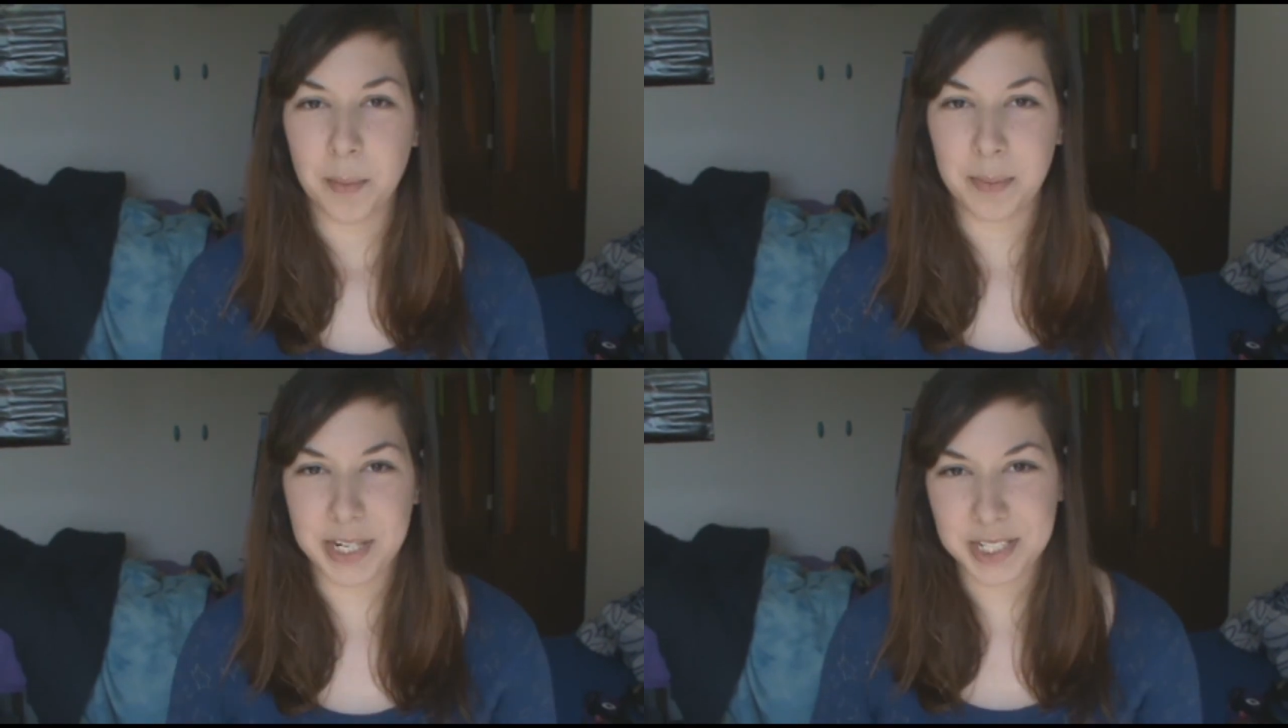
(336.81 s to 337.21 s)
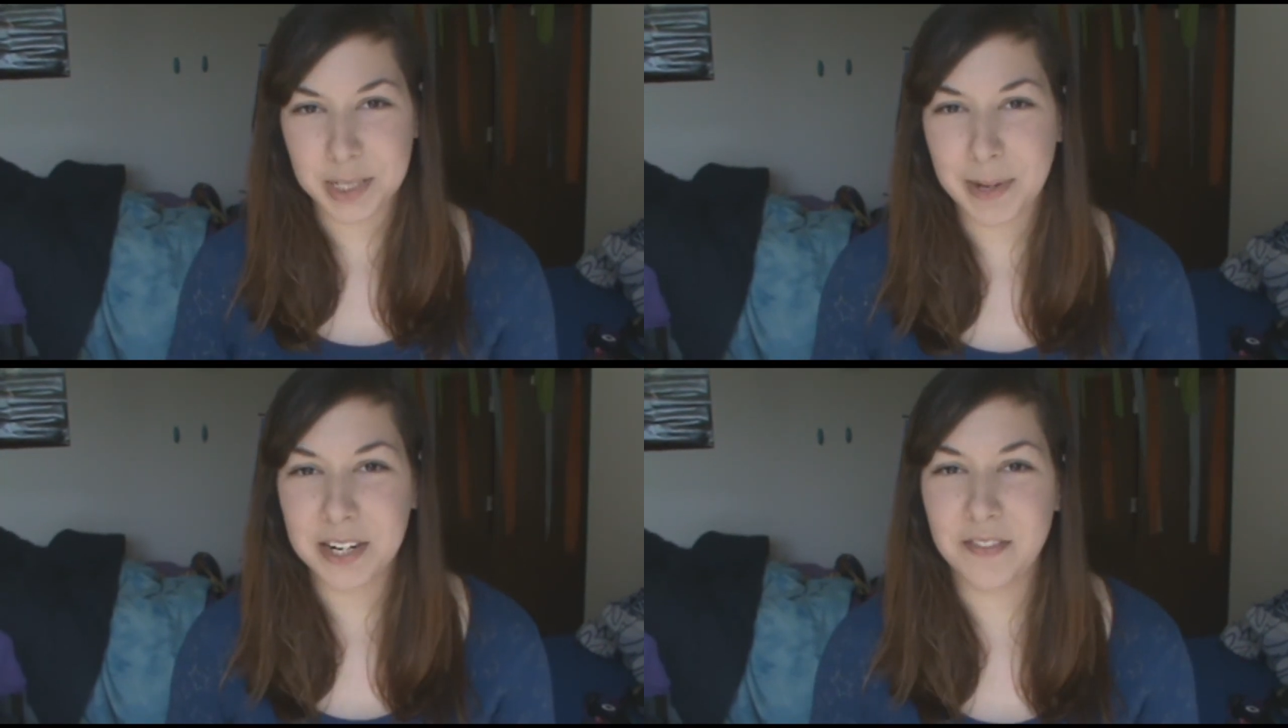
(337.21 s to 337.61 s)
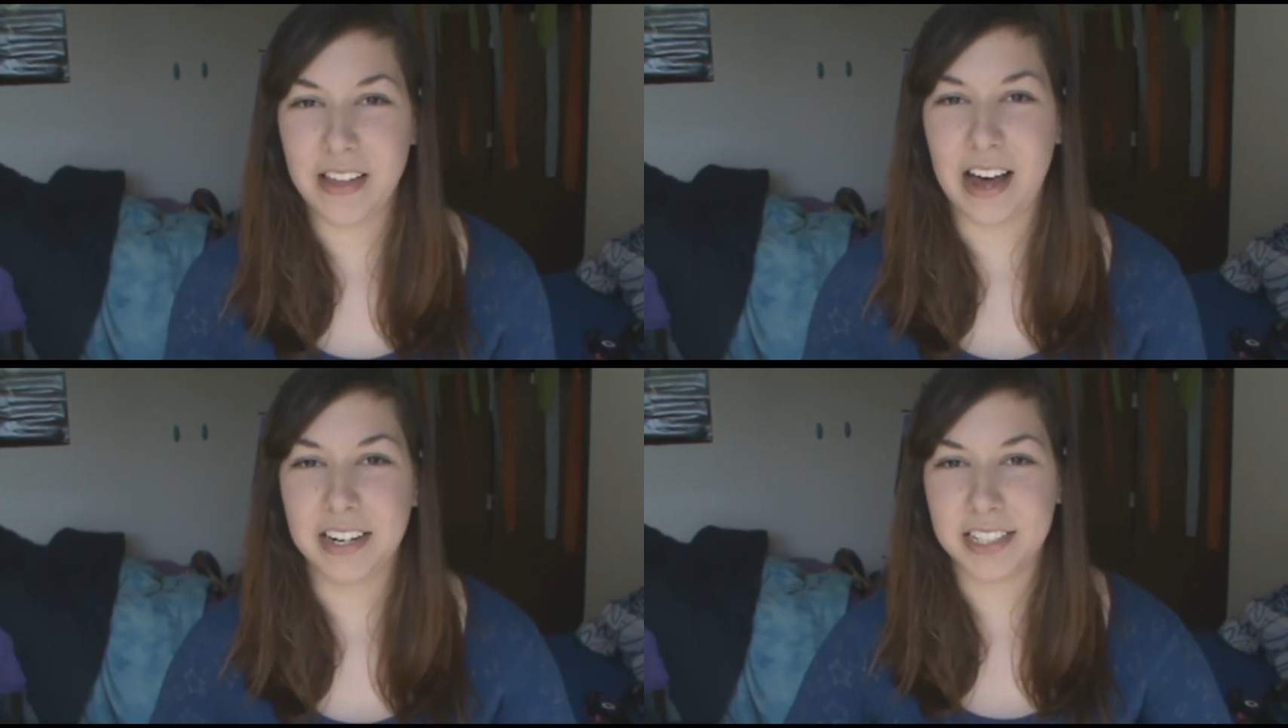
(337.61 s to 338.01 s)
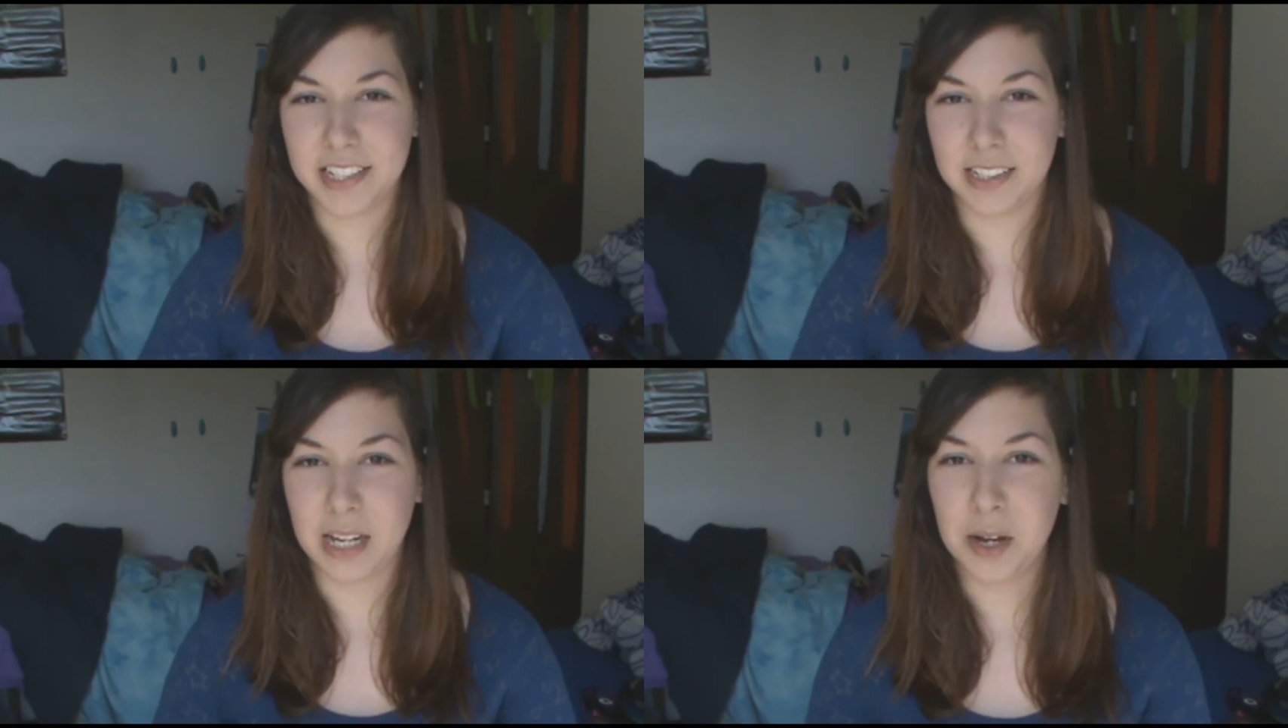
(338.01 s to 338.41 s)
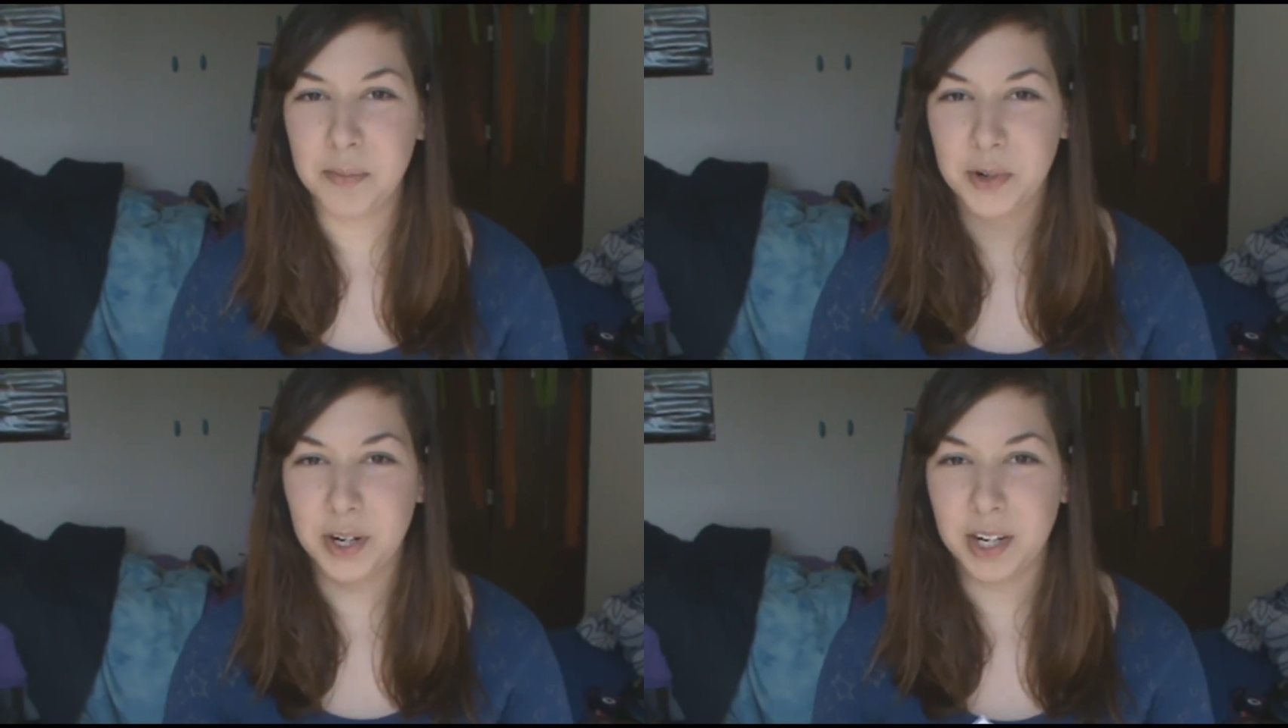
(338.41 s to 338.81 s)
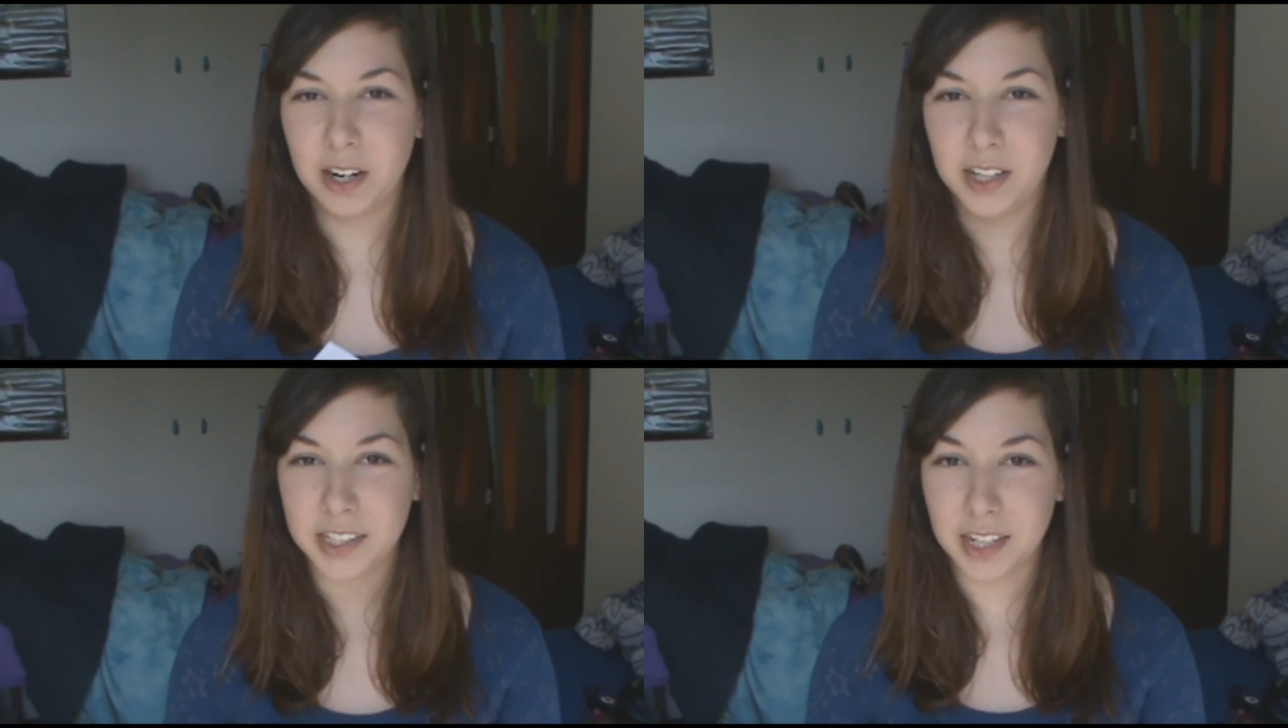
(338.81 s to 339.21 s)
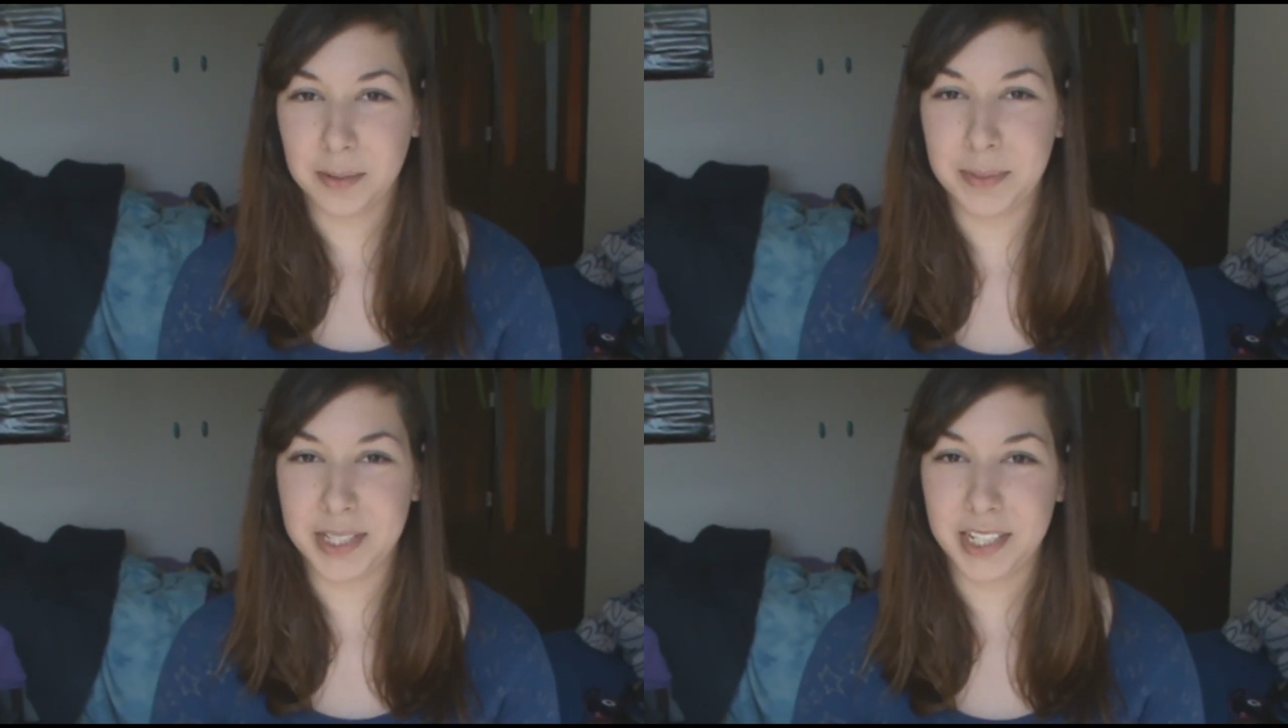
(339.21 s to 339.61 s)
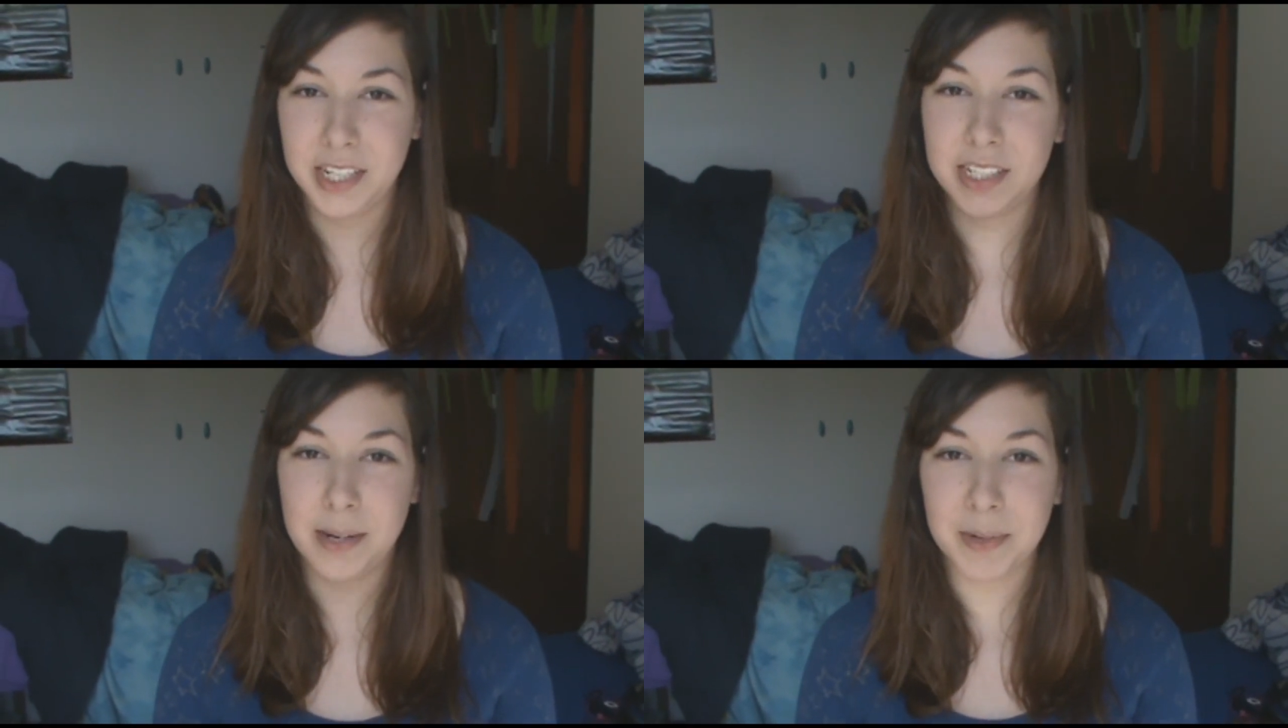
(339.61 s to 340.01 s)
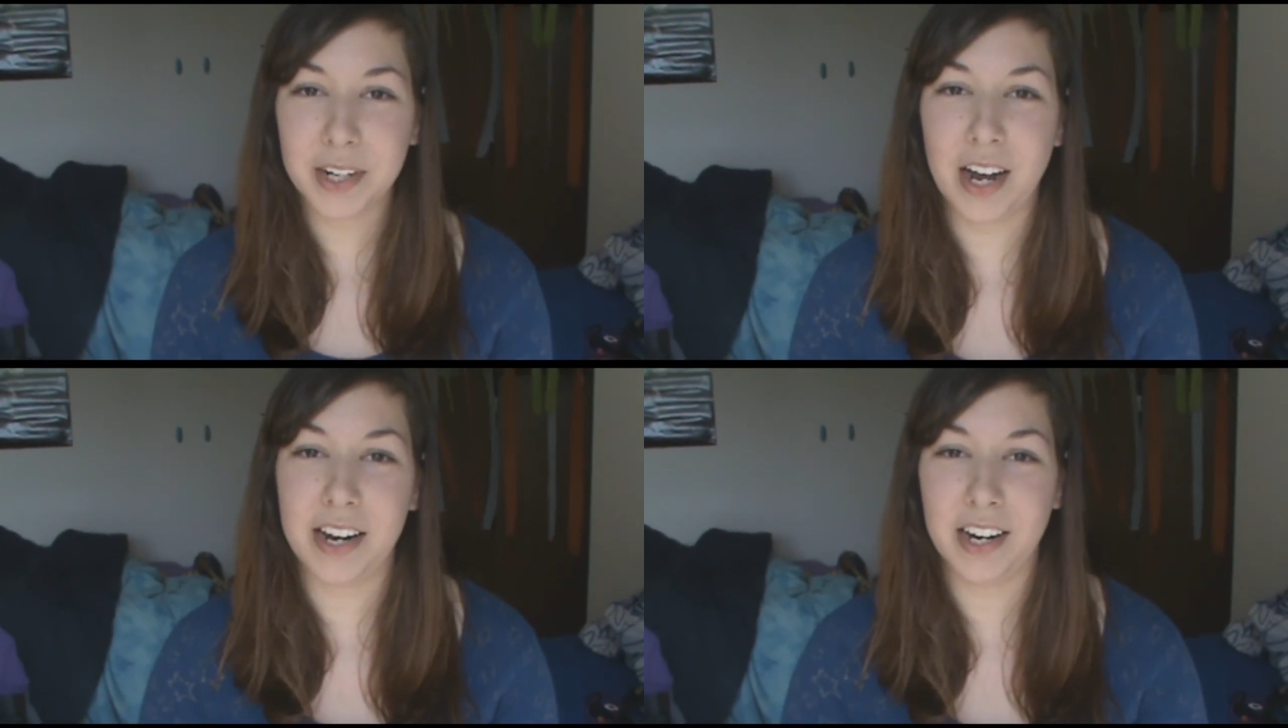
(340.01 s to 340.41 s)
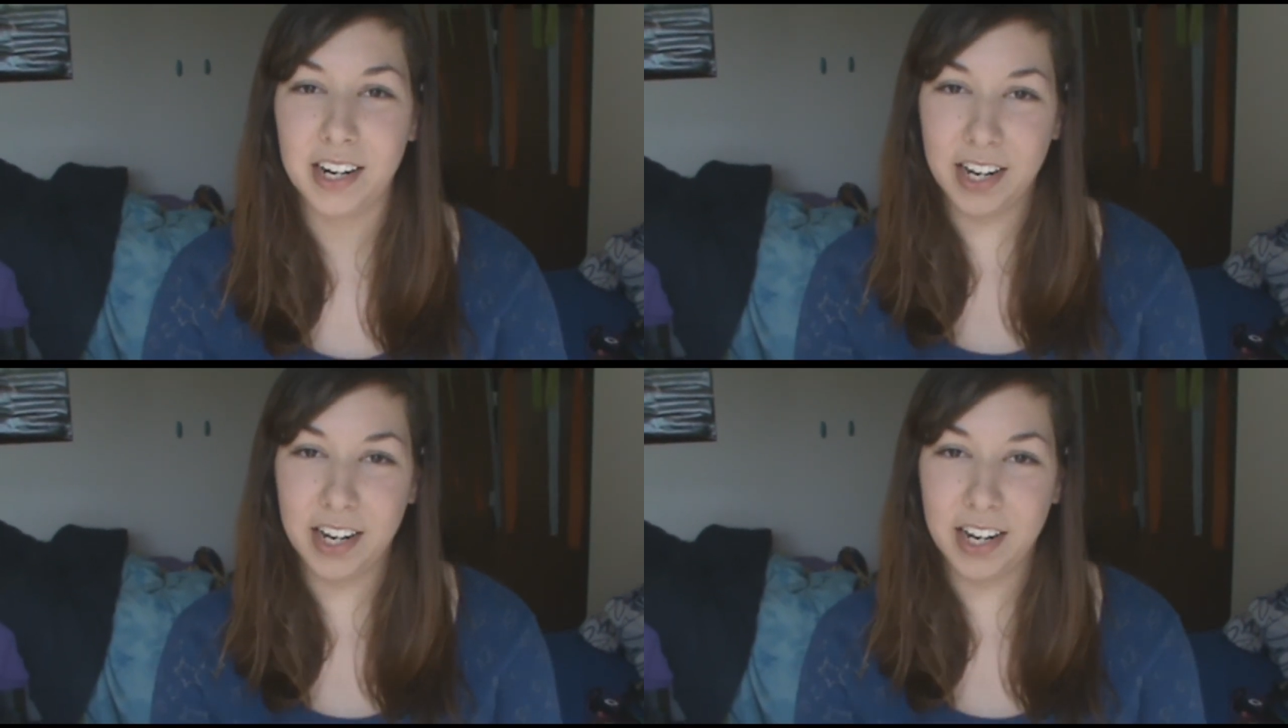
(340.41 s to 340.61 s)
But in spite of that, it's a lot more all-encompassing, democratic,